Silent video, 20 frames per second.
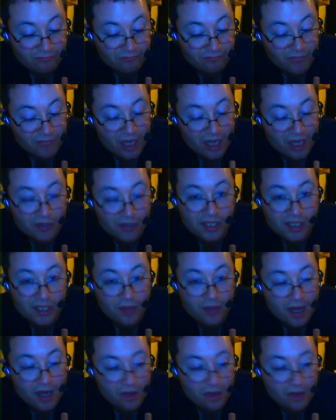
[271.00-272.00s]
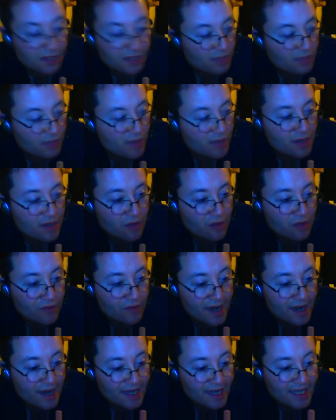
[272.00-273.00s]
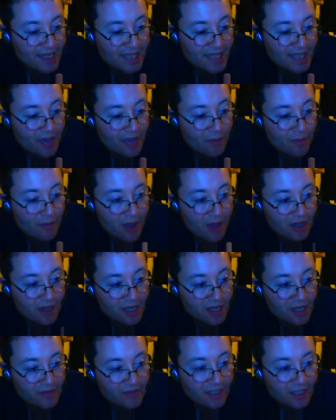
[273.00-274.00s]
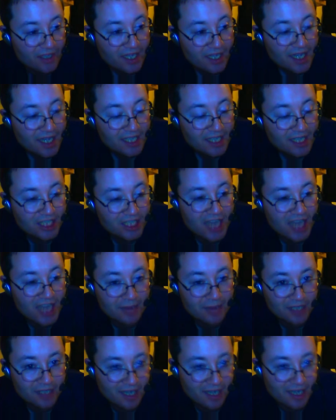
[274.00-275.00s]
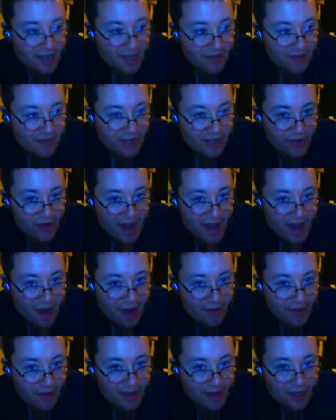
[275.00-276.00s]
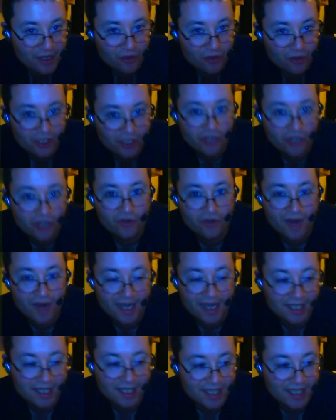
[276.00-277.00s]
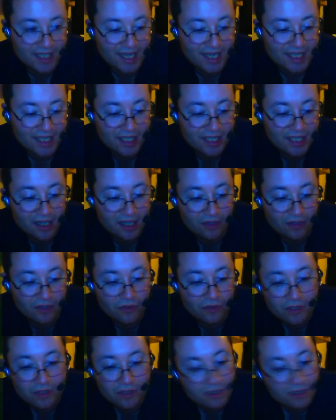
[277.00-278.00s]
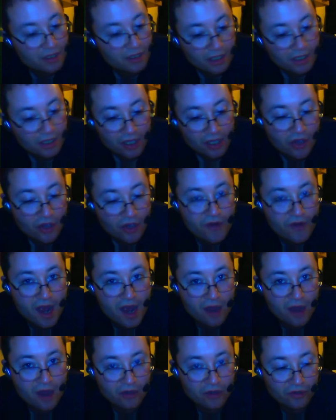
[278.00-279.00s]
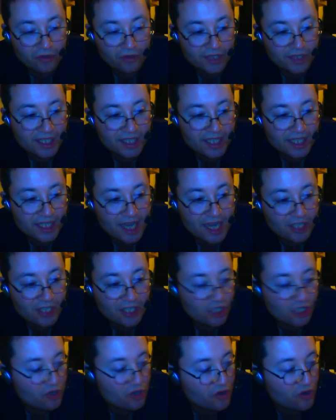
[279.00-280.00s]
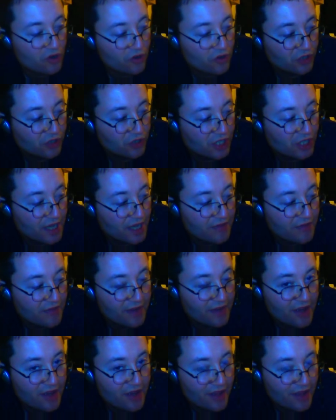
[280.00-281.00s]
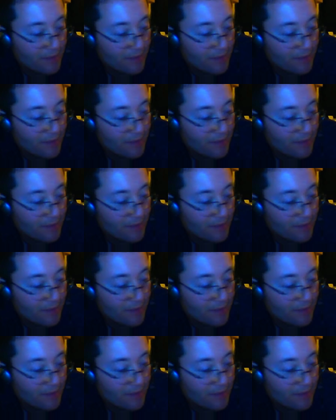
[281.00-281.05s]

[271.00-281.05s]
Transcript: I can't see why not really, because that will mark another chapter and another new era in the Doctor Who legacy. So who knows? Stay tuned. You never know.